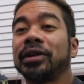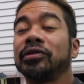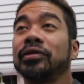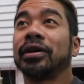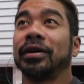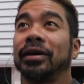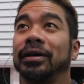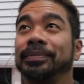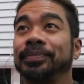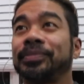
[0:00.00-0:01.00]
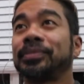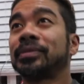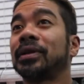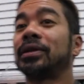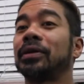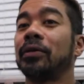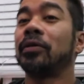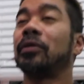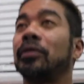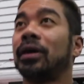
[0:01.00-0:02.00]
they do the um the
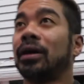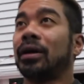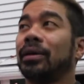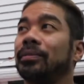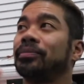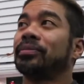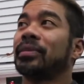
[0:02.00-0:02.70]
whole um,